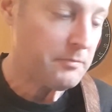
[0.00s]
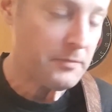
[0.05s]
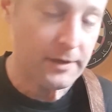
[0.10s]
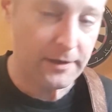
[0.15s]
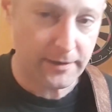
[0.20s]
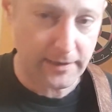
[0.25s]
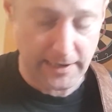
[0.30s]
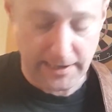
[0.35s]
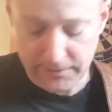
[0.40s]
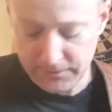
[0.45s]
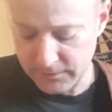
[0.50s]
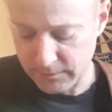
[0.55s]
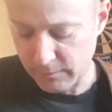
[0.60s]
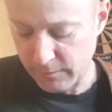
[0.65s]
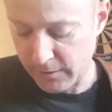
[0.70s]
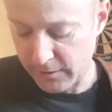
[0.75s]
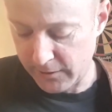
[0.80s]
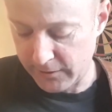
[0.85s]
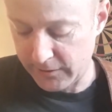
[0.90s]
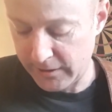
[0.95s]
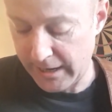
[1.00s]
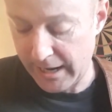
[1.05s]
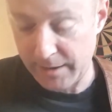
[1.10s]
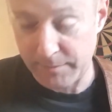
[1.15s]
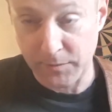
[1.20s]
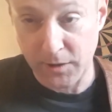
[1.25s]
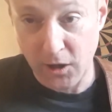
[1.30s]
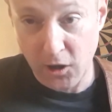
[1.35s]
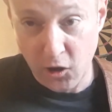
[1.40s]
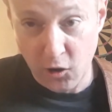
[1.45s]
Alright, so we're going to
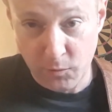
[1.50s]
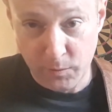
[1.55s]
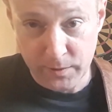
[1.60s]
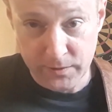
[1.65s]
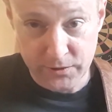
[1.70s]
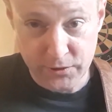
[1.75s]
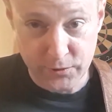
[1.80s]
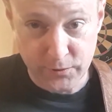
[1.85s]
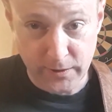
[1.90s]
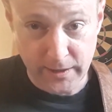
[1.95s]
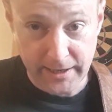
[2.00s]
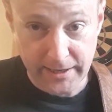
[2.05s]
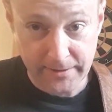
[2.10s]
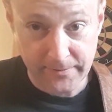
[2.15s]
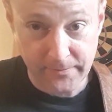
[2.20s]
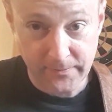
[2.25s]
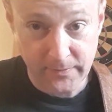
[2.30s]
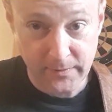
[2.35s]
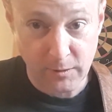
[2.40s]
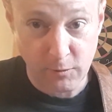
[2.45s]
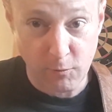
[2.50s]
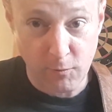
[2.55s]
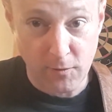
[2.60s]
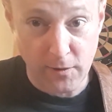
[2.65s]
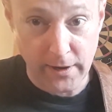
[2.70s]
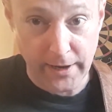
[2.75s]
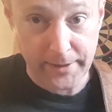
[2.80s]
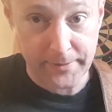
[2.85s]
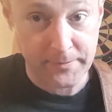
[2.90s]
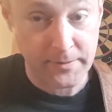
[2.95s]
name the open string
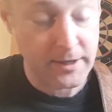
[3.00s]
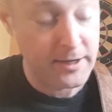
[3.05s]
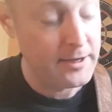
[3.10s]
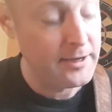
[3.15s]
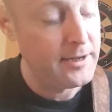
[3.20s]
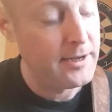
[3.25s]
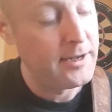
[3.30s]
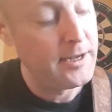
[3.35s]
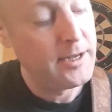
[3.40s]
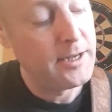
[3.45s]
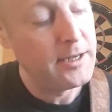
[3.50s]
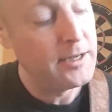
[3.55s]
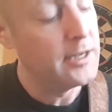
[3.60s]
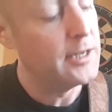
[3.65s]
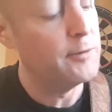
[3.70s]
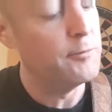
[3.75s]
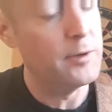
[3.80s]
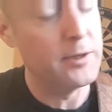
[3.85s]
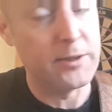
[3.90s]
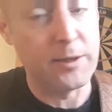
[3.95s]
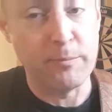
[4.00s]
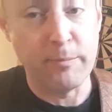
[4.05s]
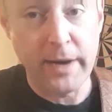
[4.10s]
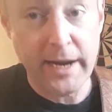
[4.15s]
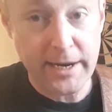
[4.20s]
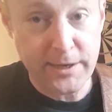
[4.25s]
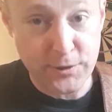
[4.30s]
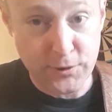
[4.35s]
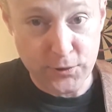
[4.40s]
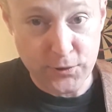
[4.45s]
1. And with the
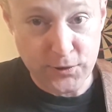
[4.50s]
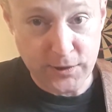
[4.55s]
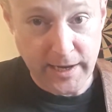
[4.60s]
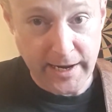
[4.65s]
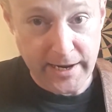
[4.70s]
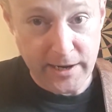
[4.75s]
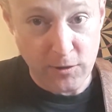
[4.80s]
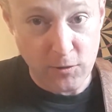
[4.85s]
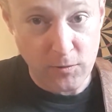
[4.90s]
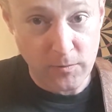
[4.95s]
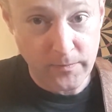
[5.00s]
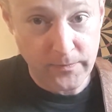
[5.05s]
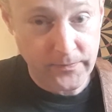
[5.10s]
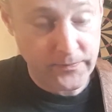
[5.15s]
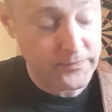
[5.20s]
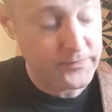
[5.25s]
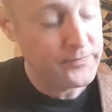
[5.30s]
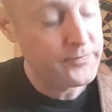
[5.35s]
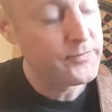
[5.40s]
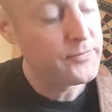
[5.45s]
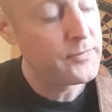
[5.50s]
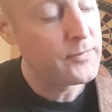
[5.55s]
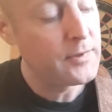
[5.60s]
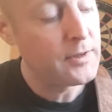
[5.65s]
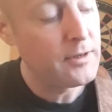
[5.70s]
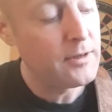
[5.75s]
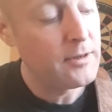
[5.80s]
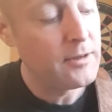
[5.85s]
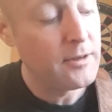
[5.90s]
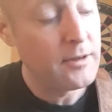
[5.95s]
major scale,
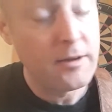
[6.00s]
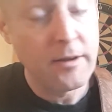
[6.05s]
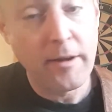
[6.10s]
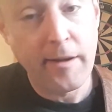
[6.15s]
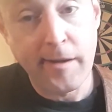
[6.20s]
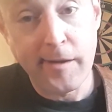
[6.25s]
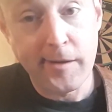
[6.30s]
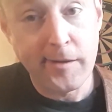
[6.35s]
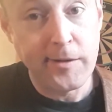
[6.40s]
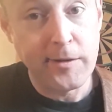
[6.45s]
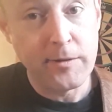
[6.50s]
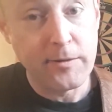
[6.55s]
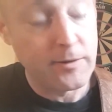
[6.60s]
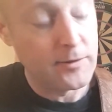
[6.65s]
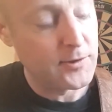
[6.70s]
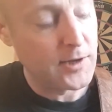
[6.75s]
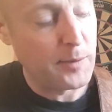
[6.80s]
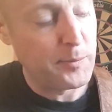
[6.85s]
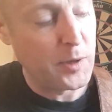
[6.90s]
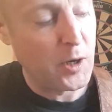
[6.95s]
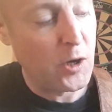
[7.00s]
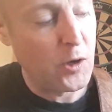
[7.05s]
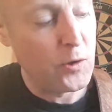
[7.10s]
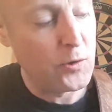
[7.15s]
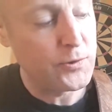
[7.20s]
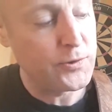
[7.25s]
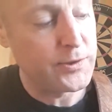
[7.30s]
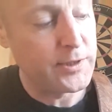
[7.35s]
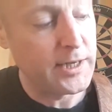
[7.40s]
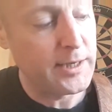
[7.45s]
it's up a whole
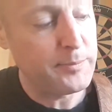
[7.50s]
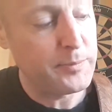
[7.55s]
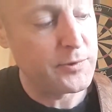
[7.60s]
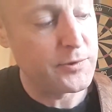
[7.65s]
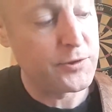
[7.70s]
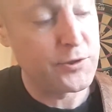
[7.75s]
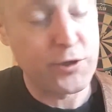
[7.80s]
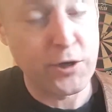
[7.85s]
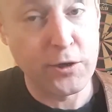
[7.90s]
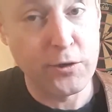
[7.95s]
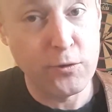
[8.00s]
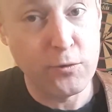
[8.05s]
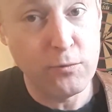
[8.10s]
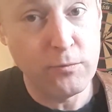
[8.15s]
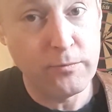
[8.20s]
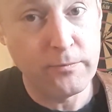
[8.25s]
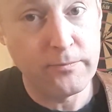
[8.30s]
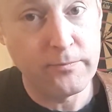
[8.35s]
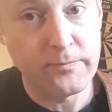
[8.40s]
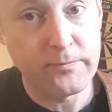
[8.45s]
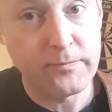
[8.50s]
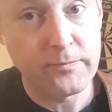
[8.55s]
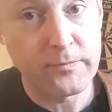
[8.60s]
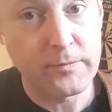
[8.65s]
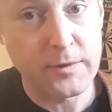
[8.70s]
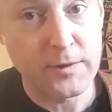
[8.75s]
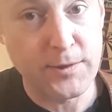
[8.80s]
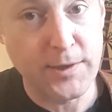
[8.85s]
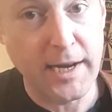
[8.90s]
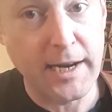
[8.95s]
step, it's 2,
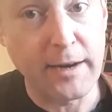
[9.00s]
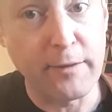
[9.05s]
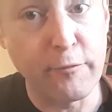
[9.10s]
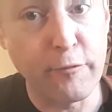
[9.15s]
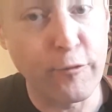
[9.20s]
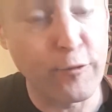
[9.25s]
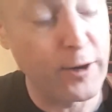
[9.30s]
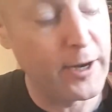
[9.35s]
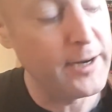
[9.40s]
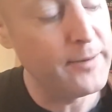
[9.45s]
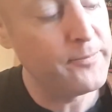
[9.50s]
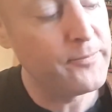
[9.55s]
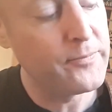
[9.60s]
2nd fret.